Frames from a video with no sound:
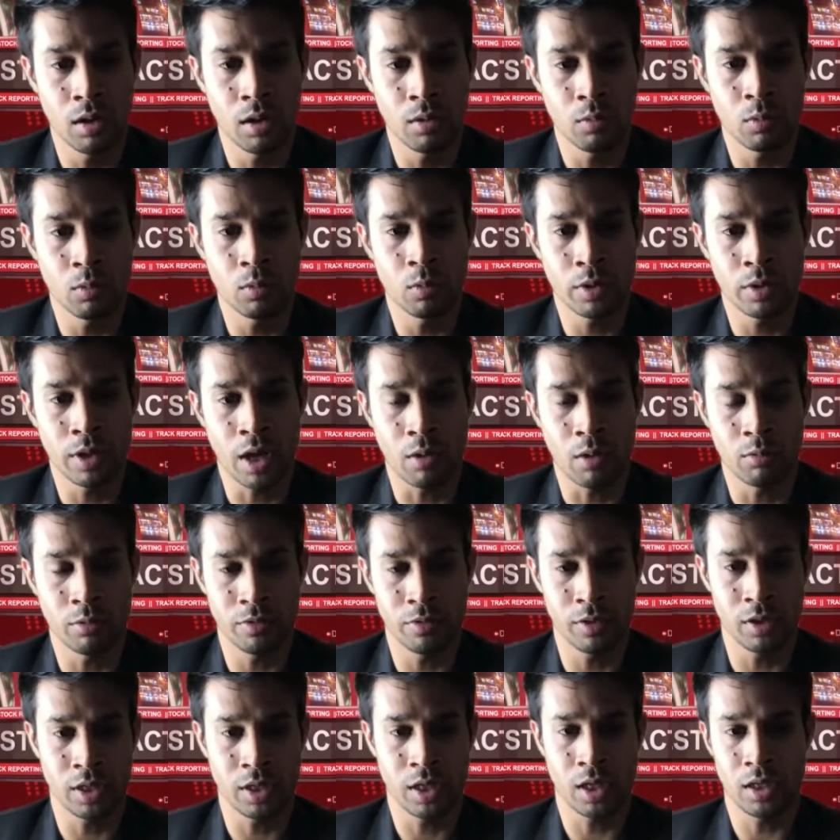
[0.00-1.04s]
without
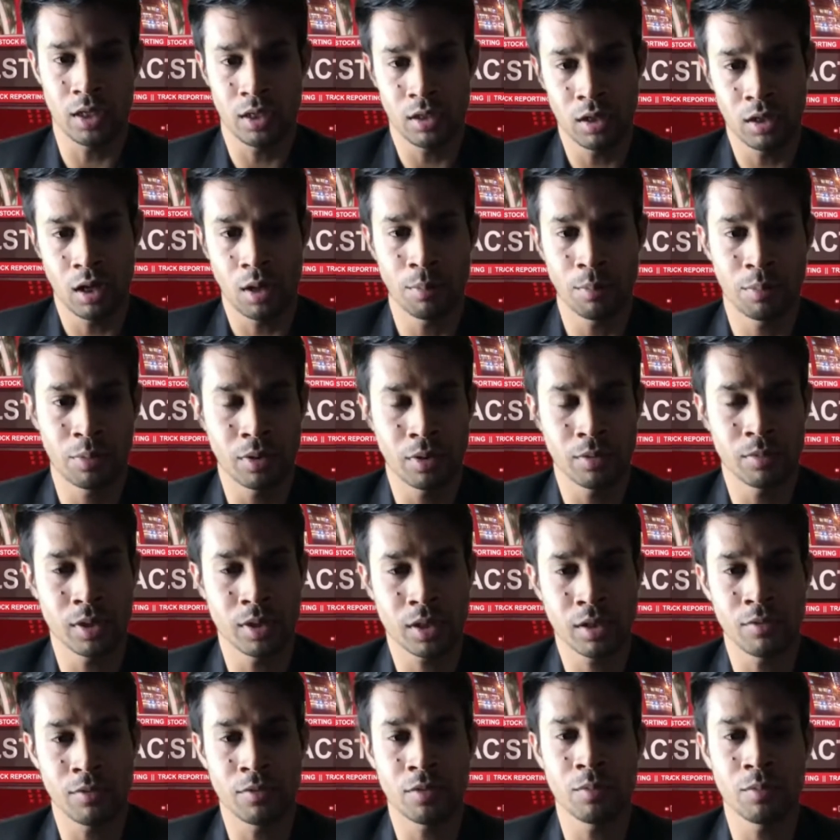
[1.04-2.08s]
revealing any non-public
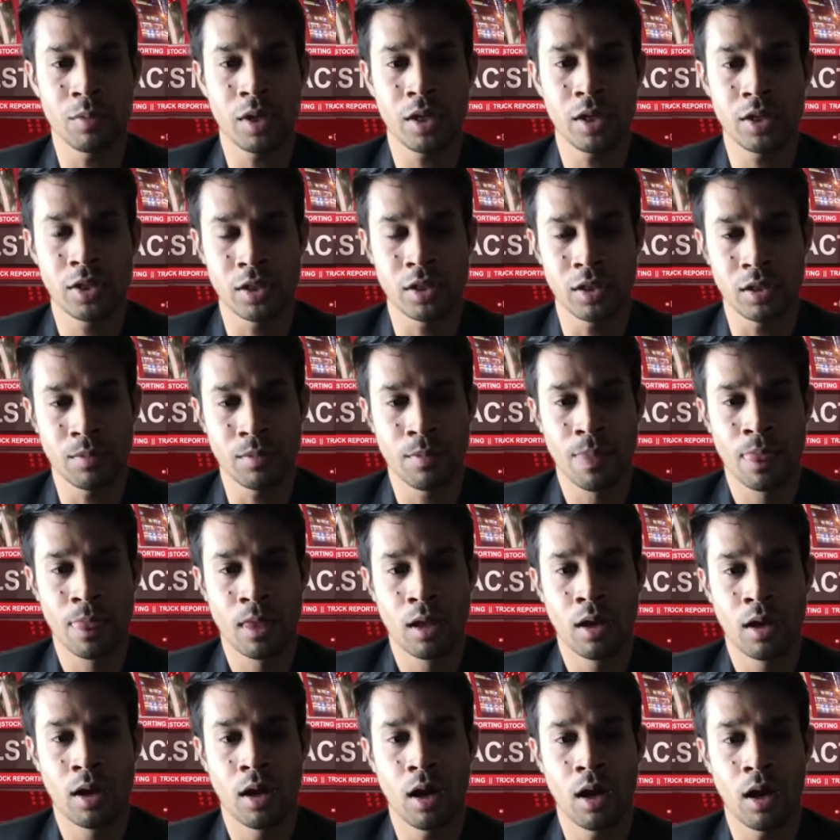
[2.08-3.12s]
information,
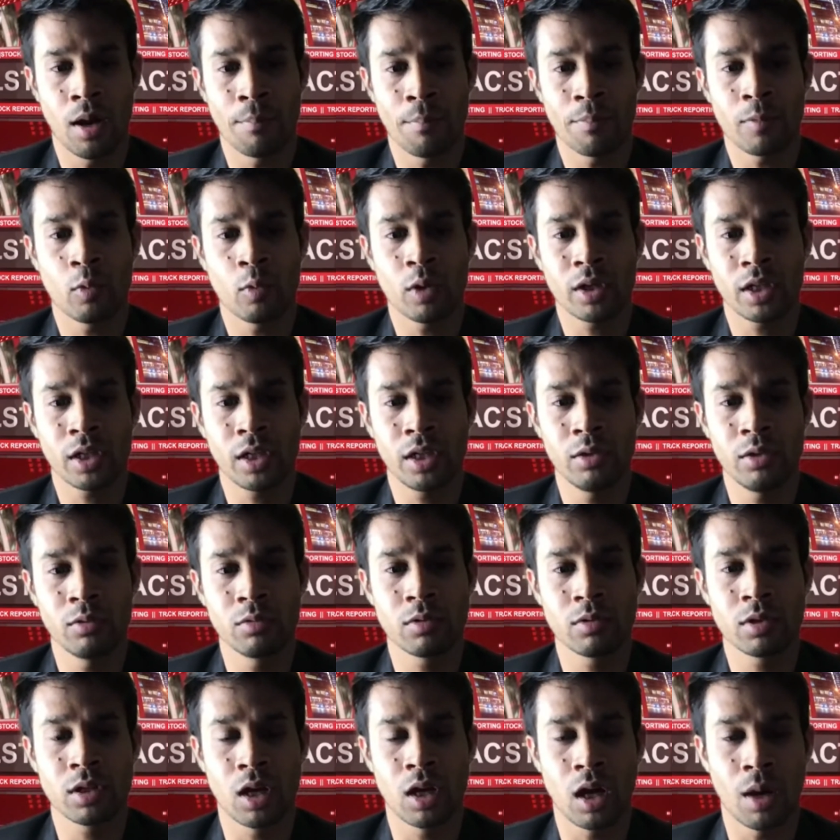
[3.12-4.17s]
what can you
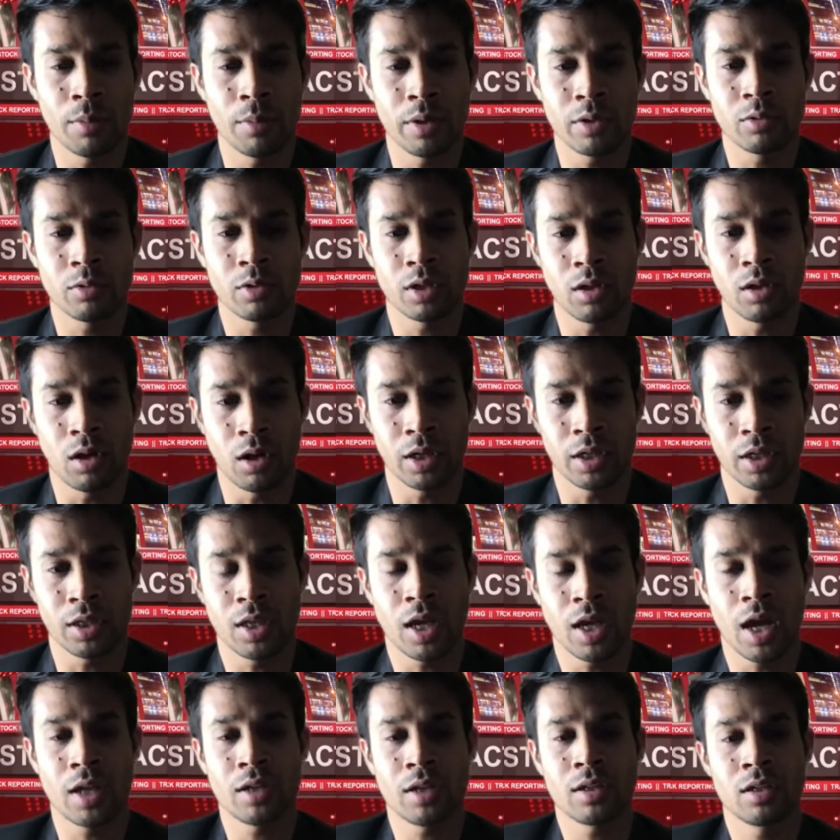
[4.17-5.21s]
comment regarding
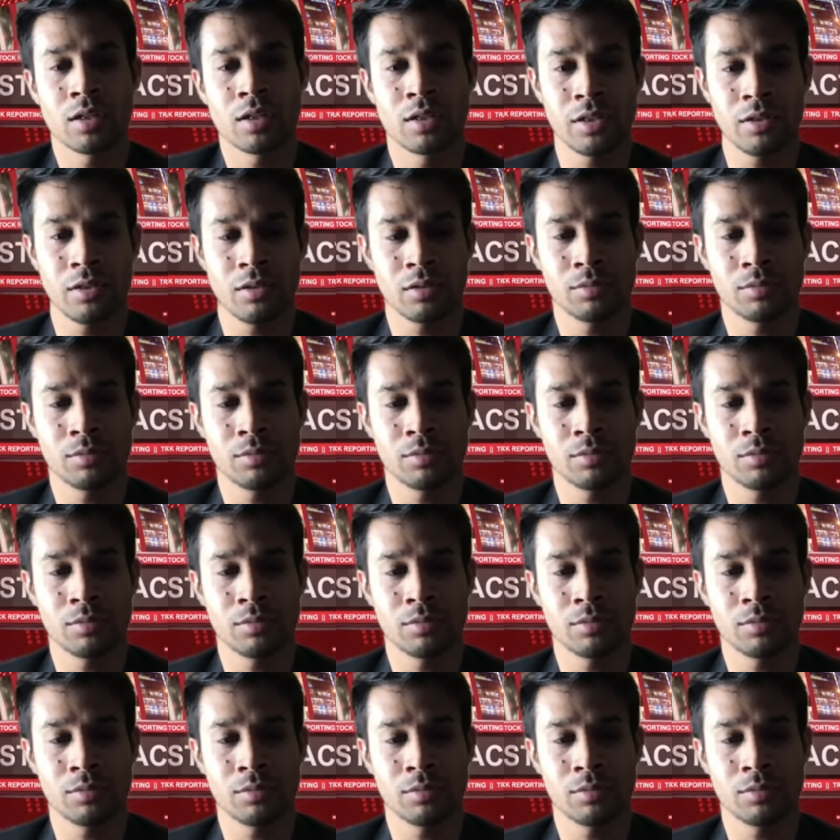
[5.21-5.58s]
that deal?